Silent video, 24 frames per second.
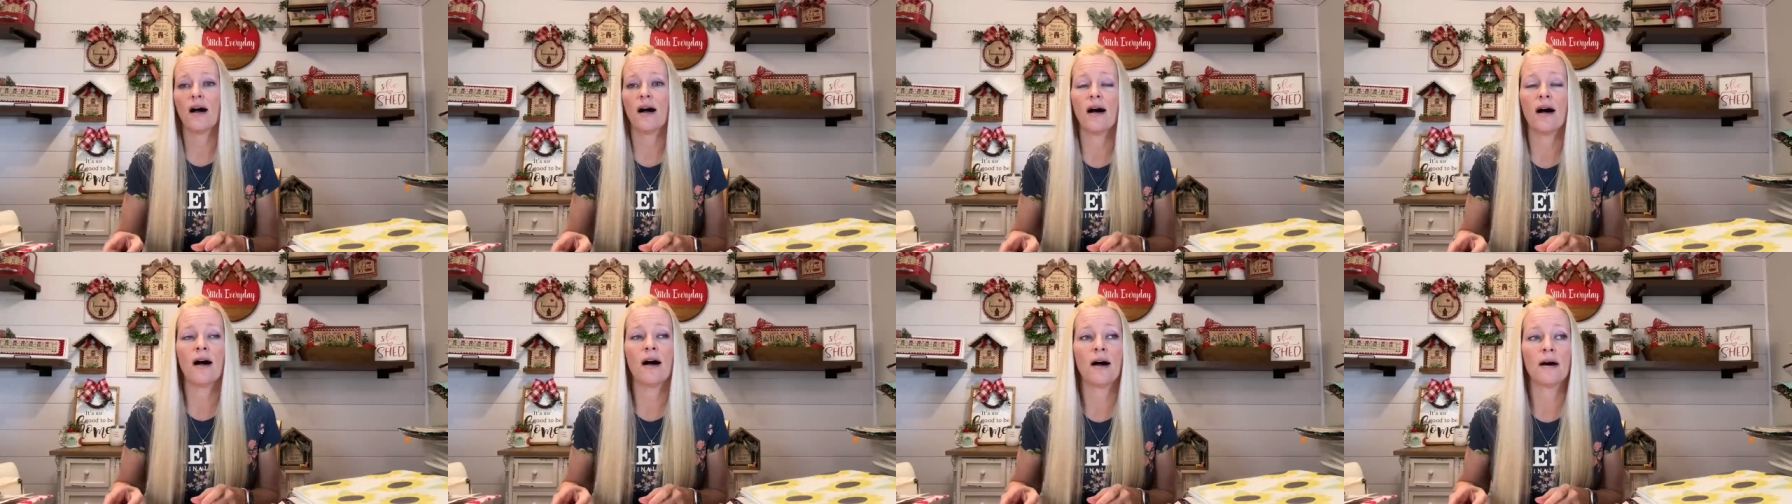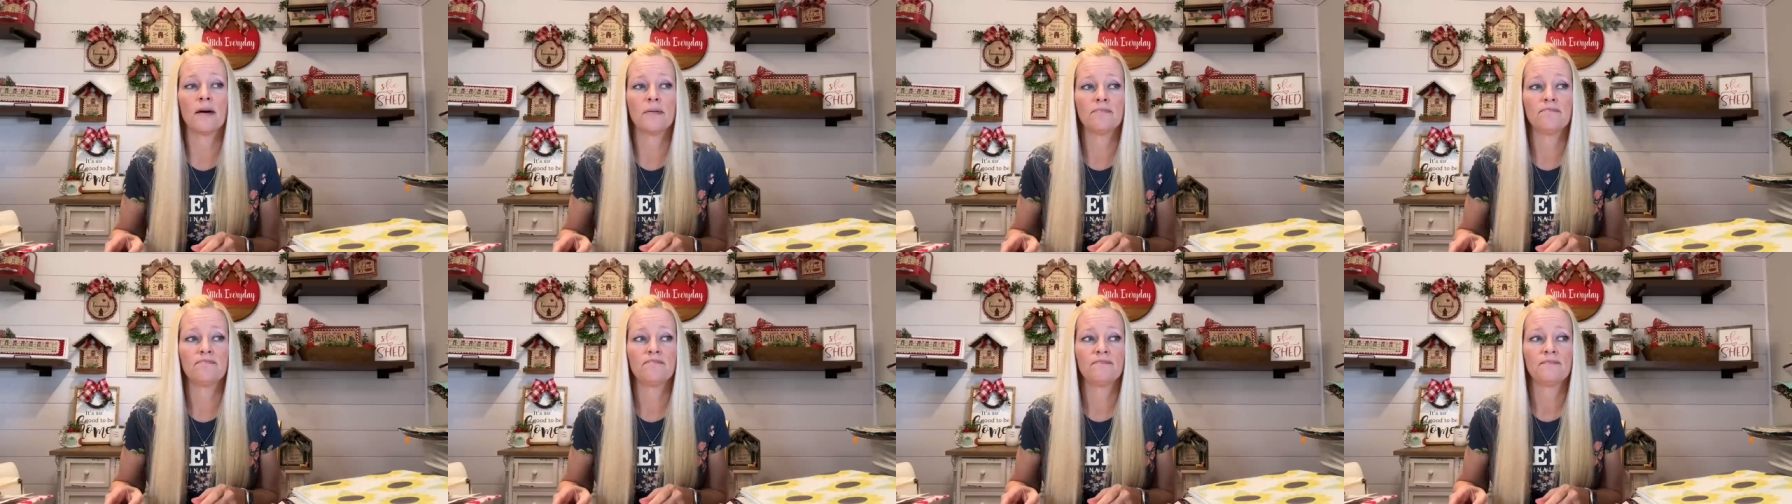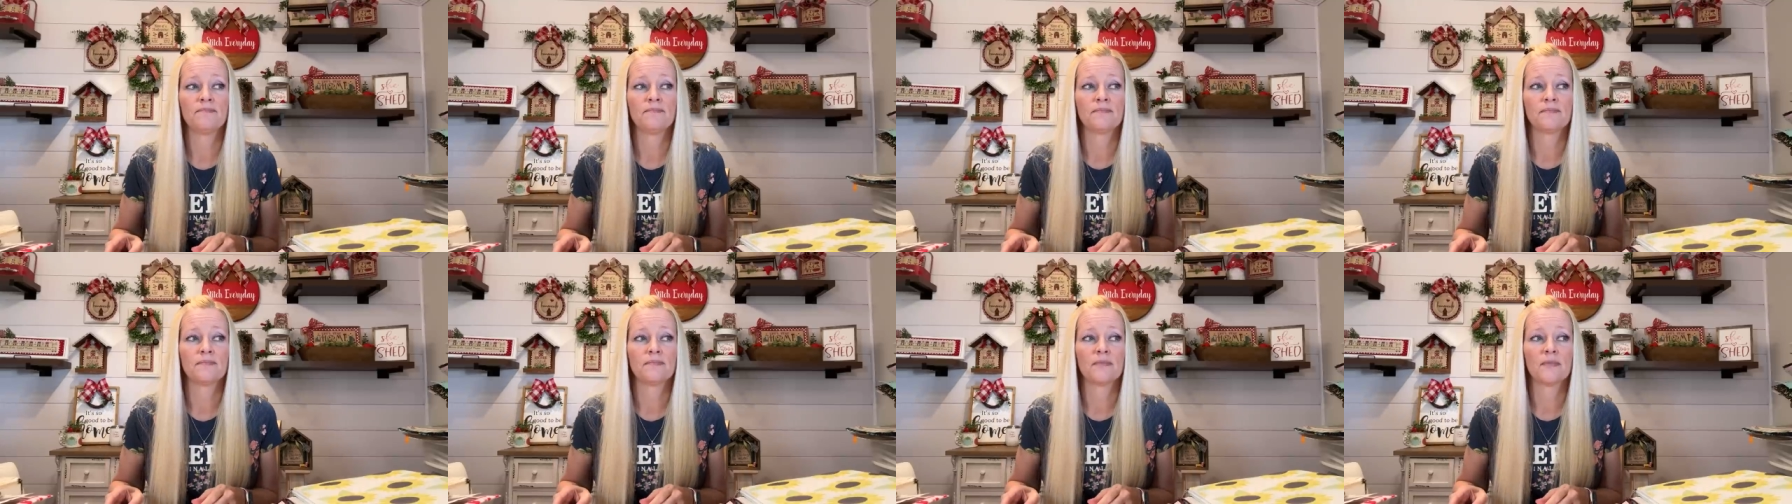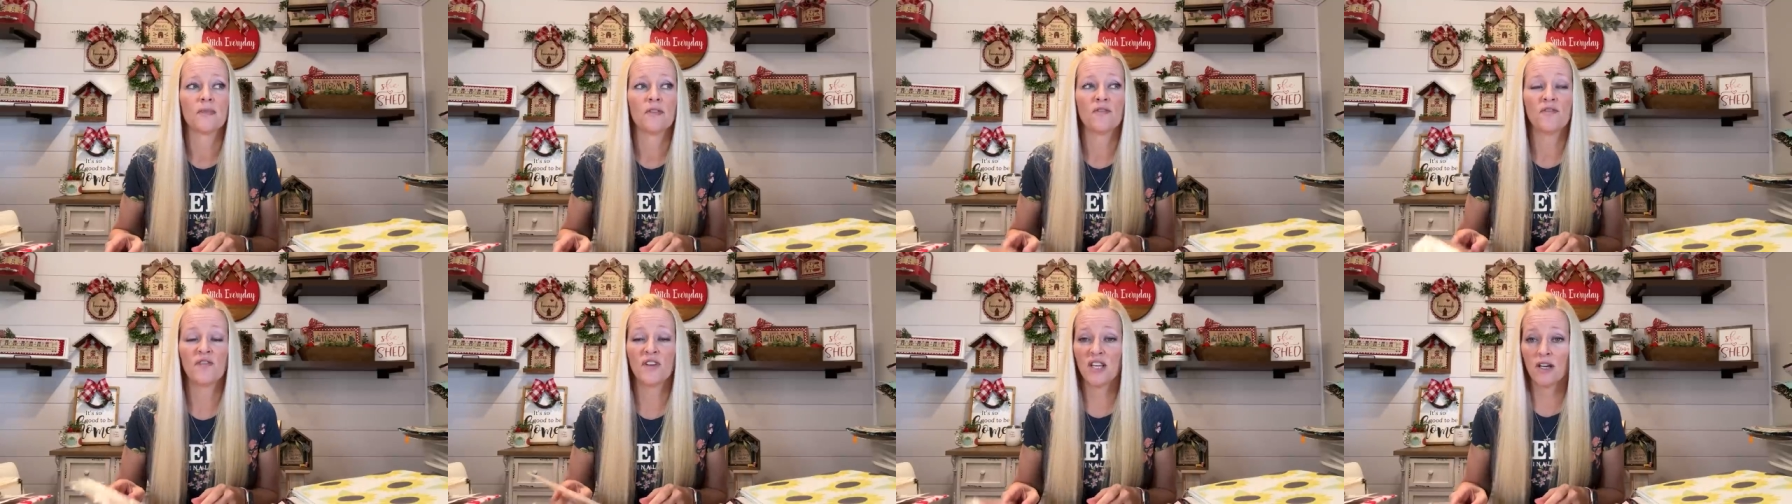um,
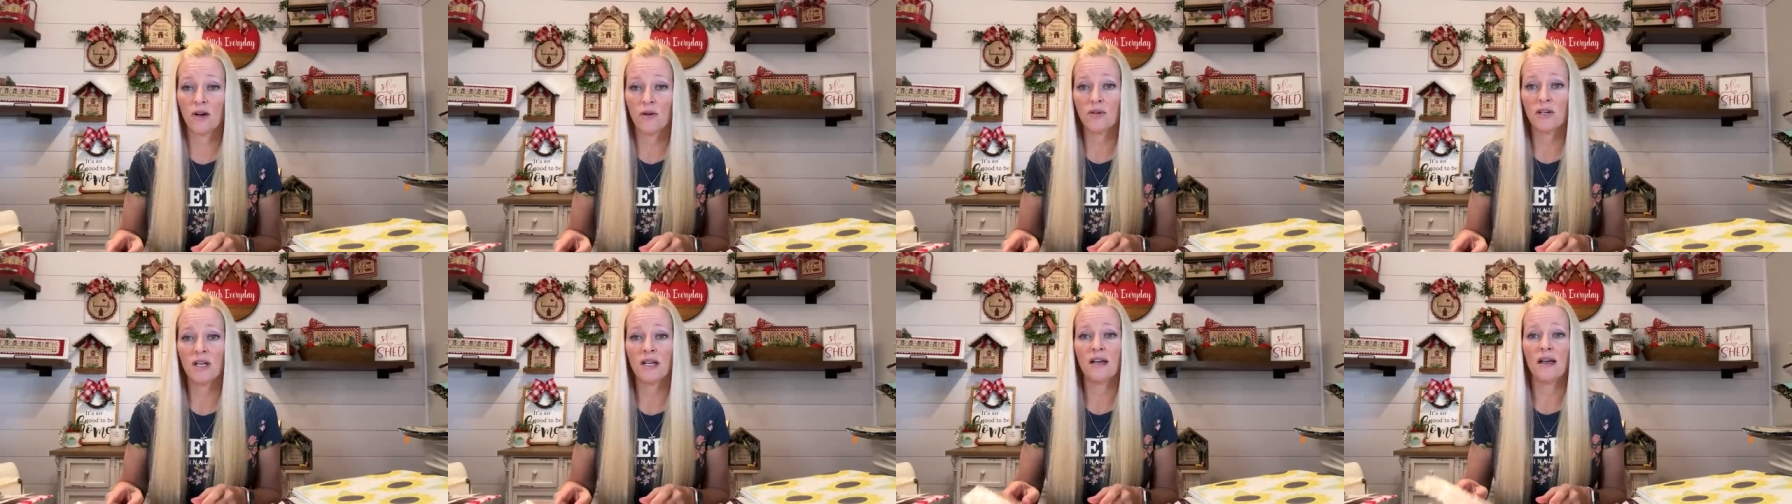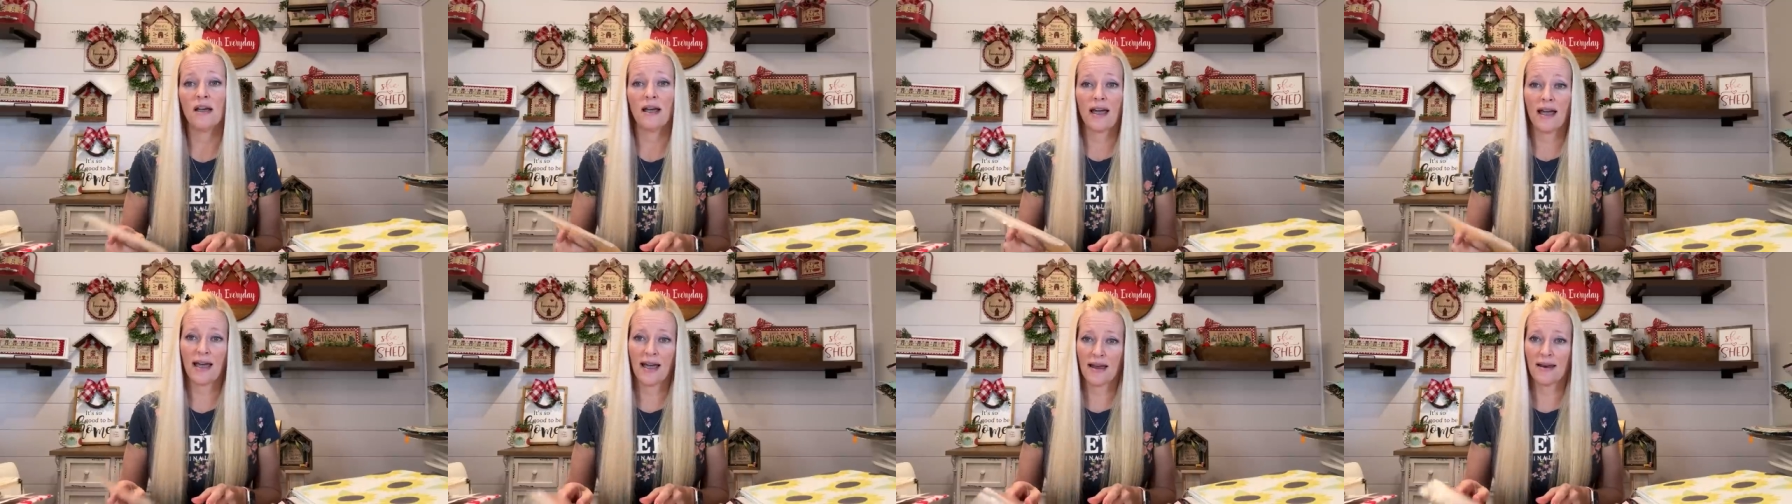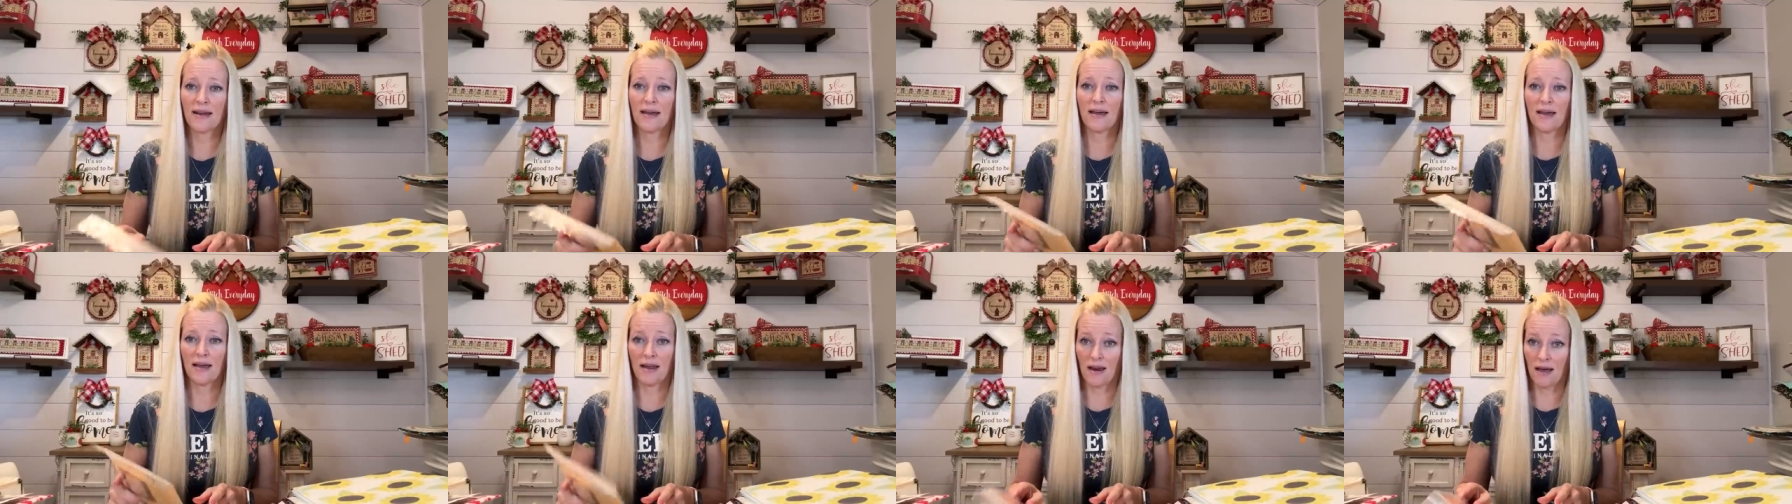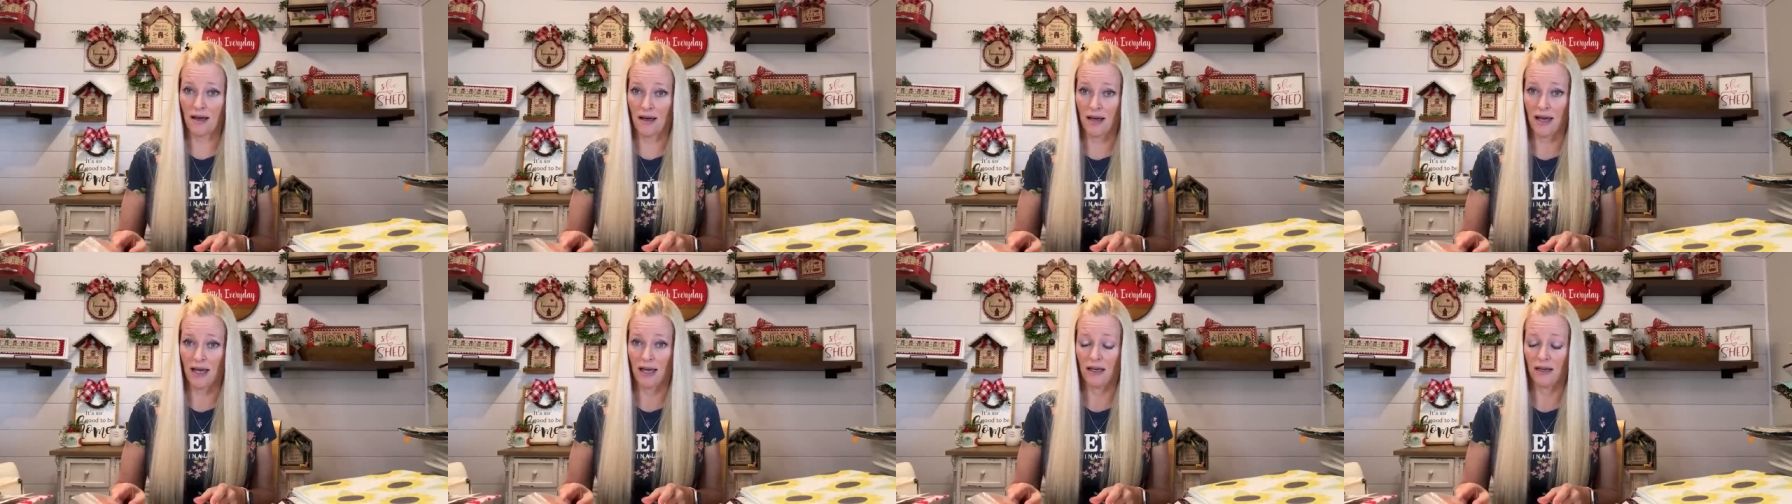Fiona, Anna, and
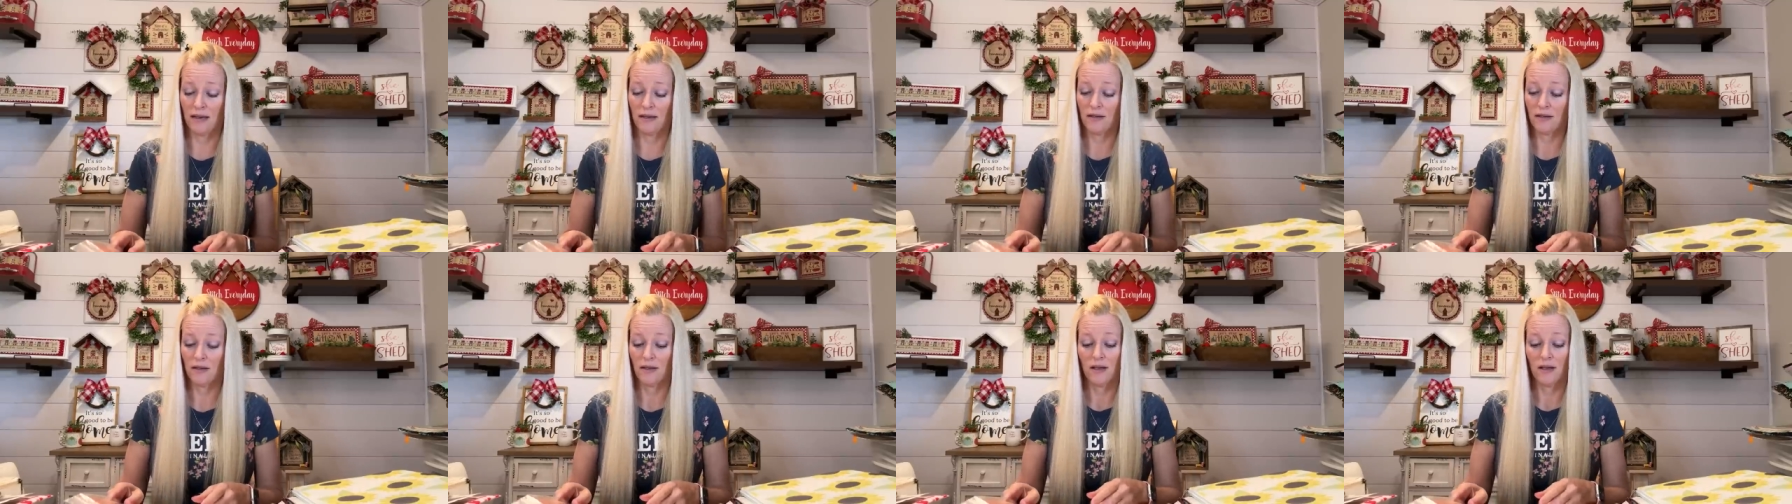I.